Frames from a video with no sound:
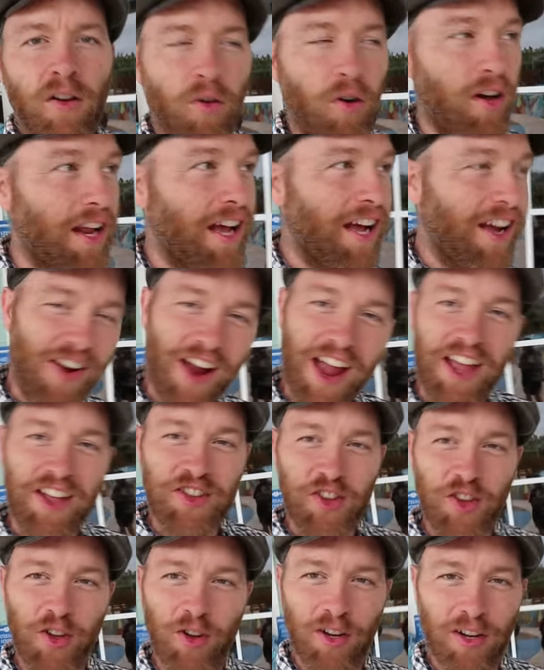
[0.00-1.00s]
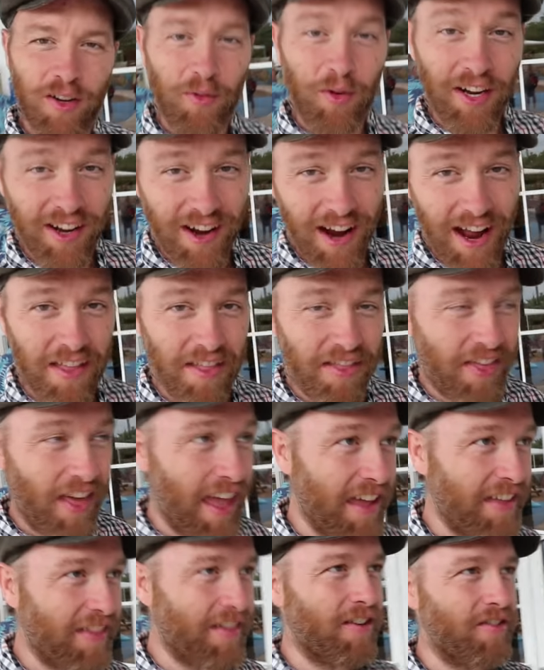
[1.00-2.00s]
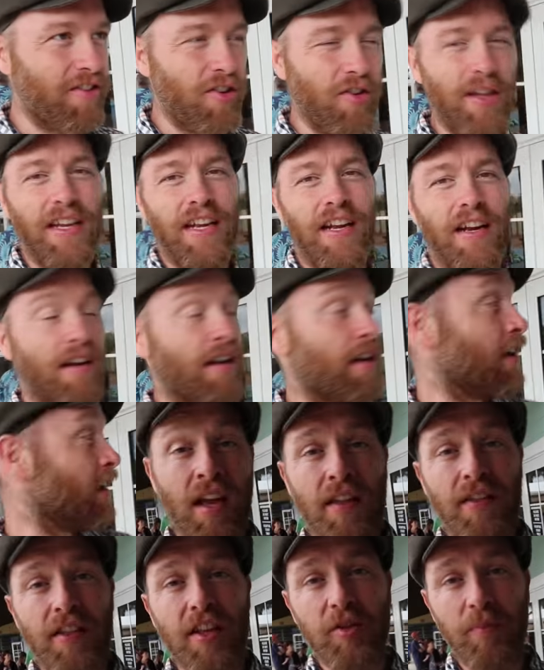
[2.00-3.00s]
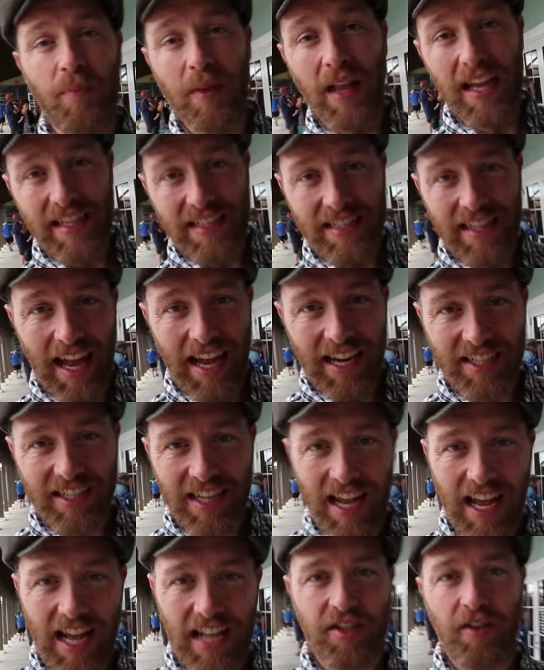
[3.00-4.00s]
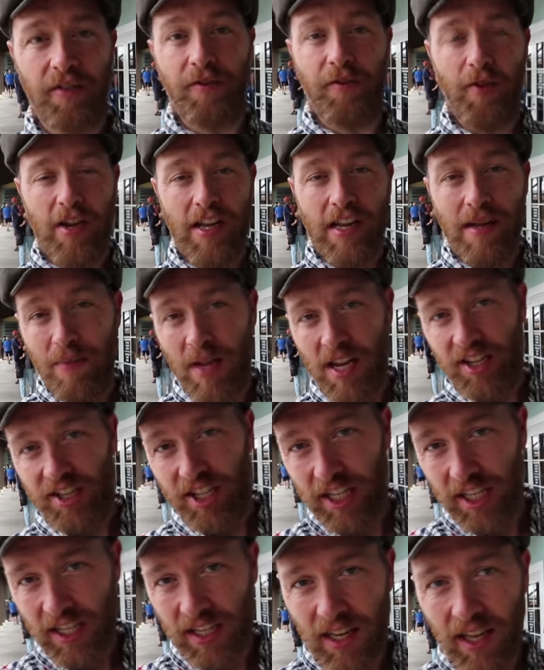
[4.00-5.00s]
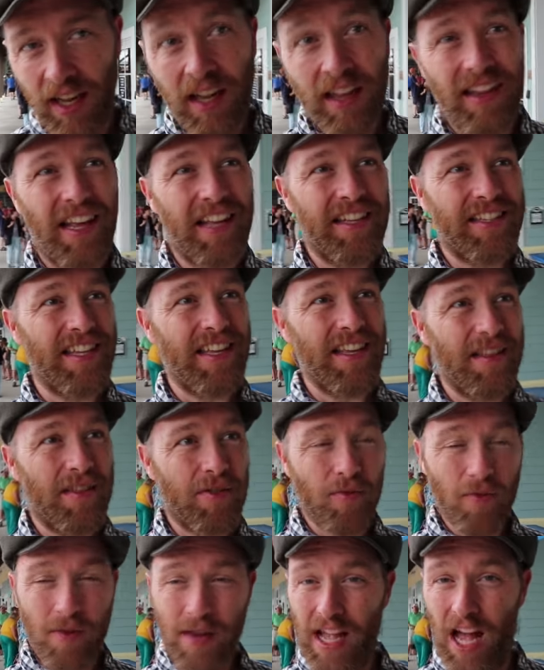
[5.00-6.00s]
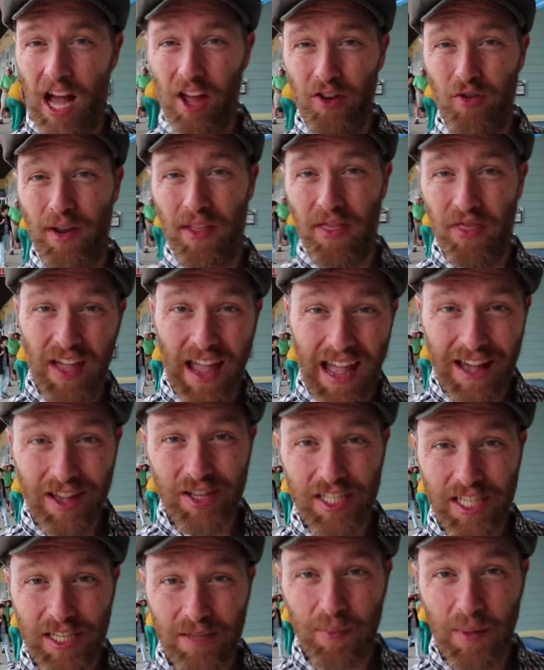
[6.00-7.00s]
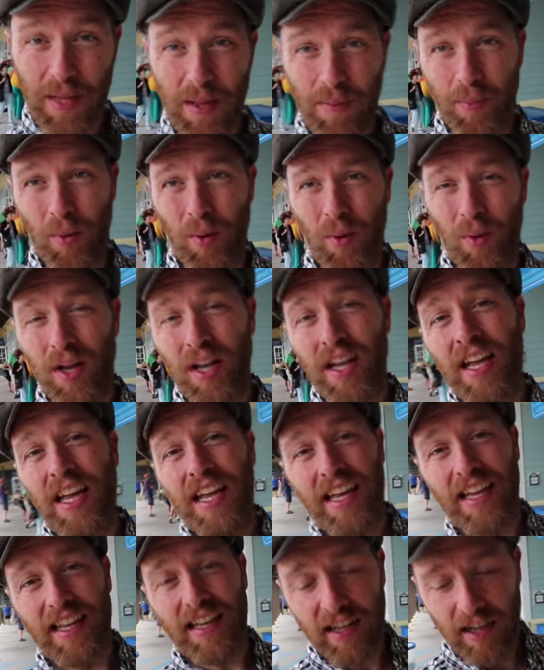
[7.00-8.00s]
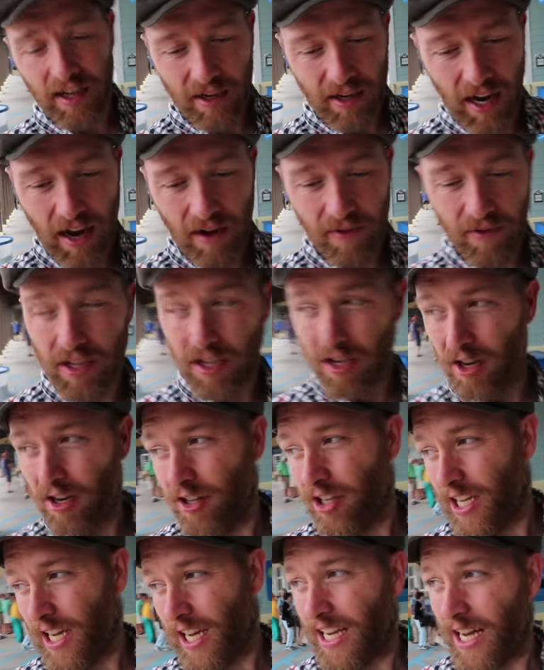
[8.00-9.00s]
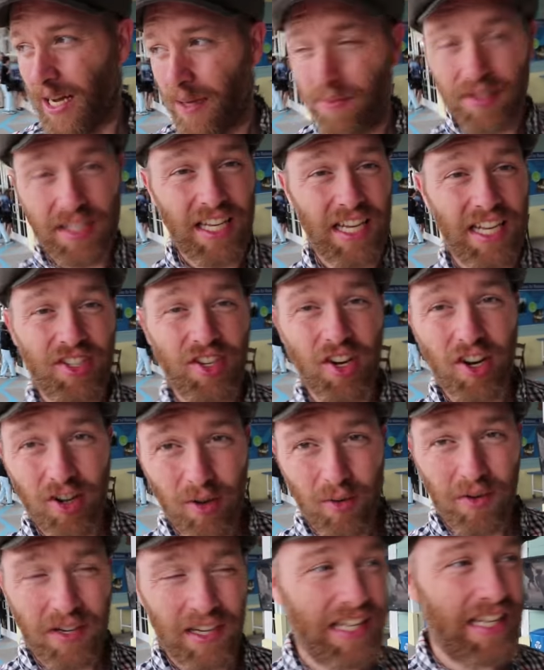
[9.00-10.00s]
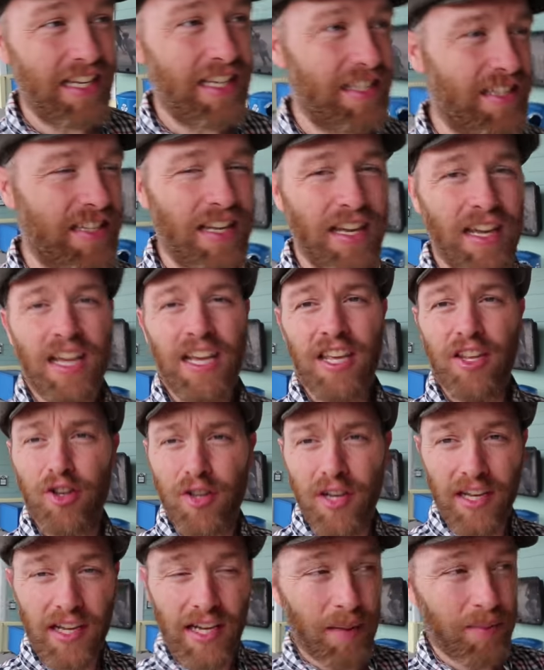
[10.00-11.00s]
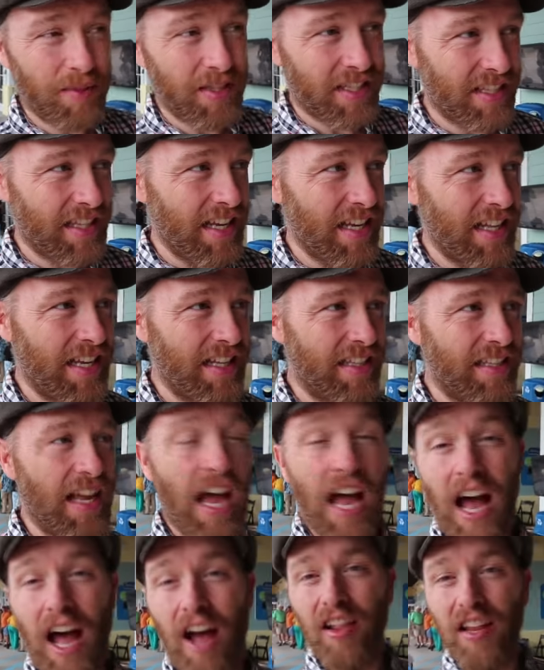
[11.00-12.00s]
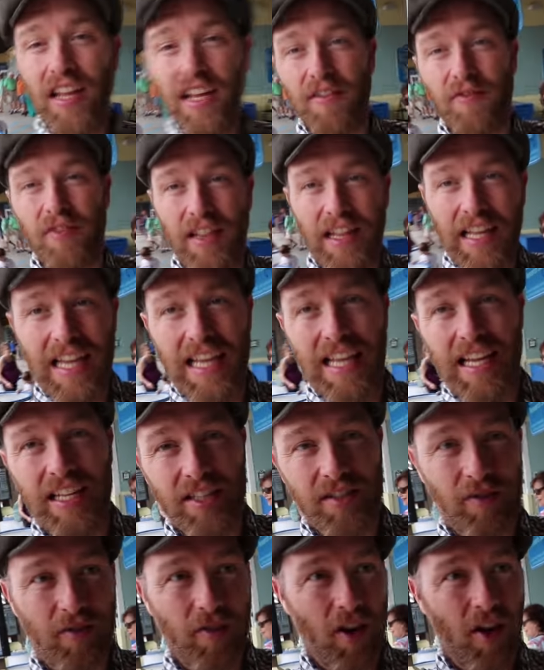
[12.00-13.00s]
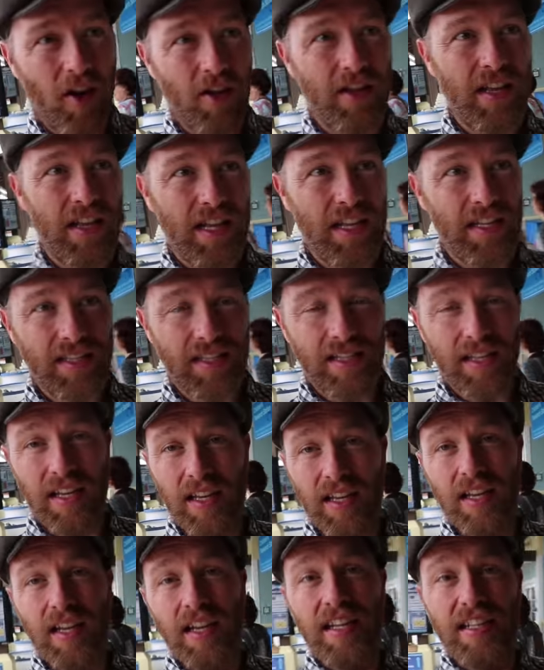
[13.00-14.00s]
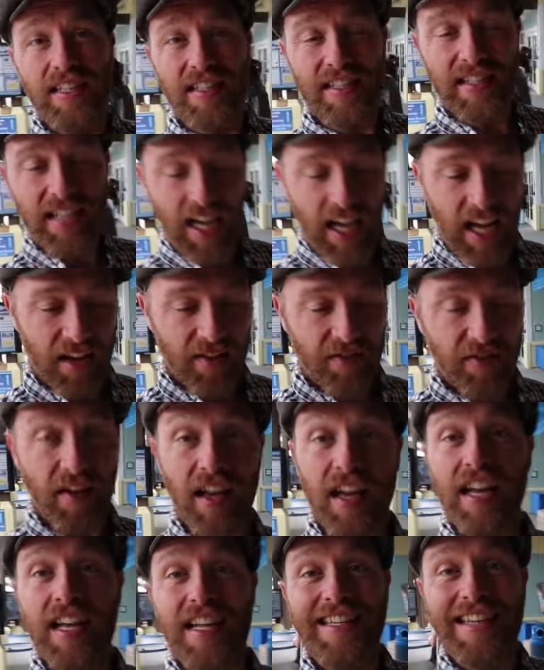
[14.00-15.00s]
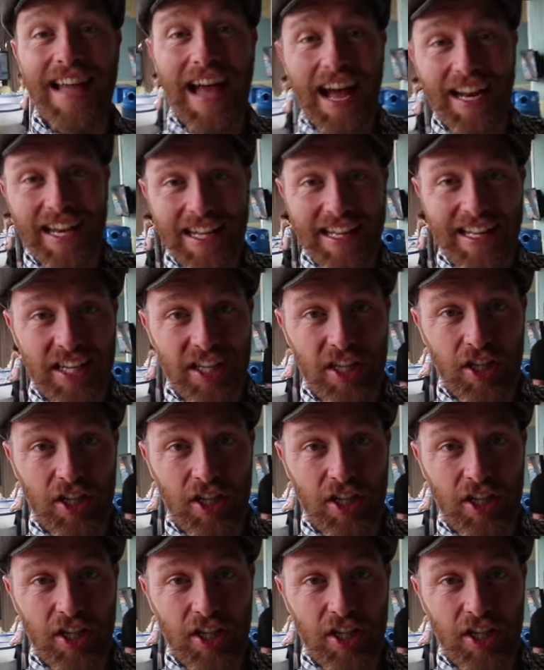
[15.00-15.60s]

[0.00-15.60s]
what a great tour what a great thing they're doing here this place actually has a free admission they see 300,000 people in here every year you can come see a turtle release you can come and see this I'll leave links for all this stuff down in the